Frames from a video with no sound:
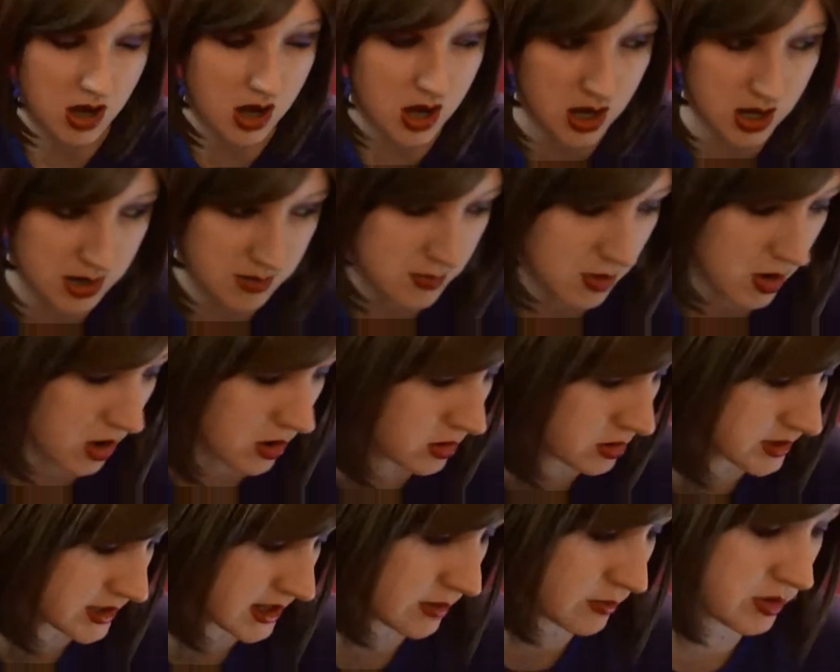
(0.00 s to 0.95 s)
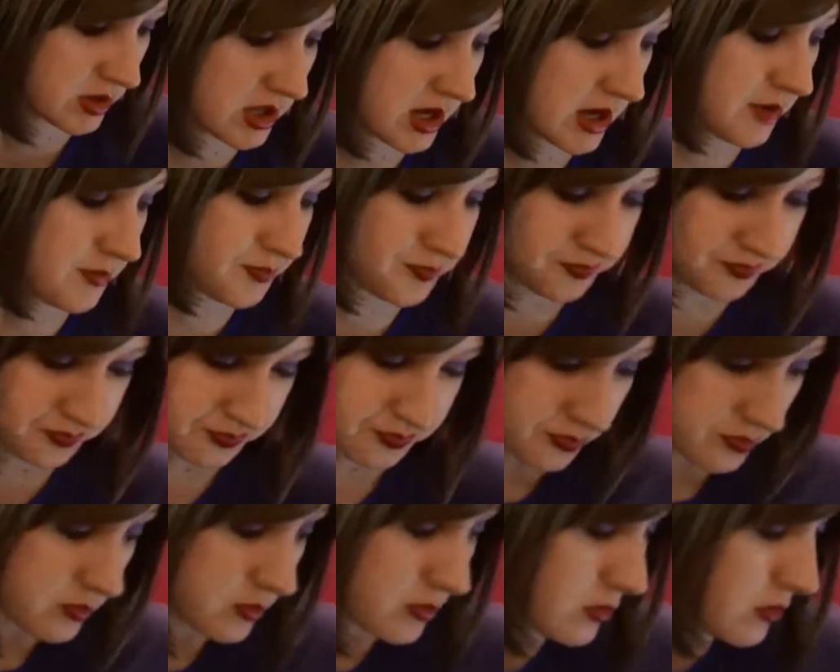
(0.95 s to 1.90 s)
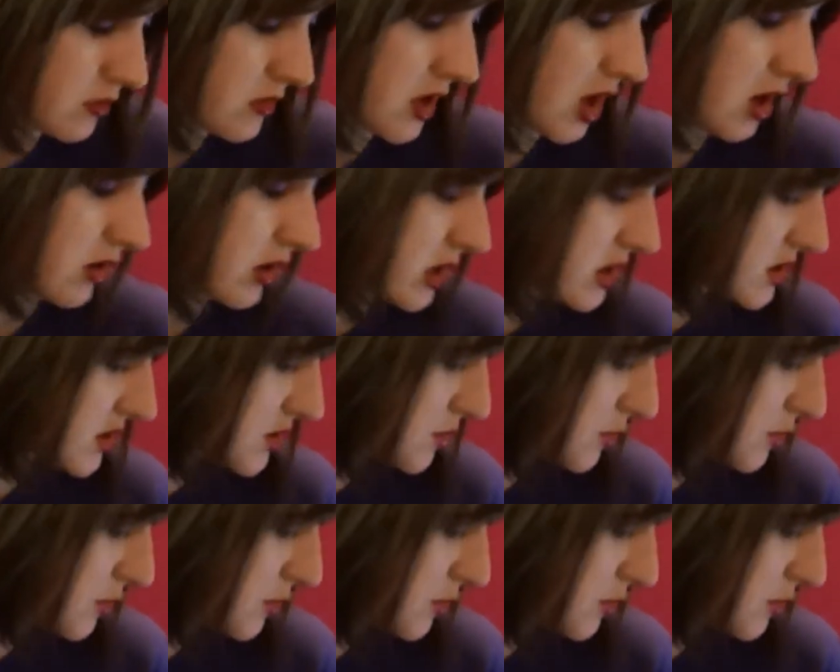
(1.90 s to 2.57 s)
I'm all down with that. Okay, so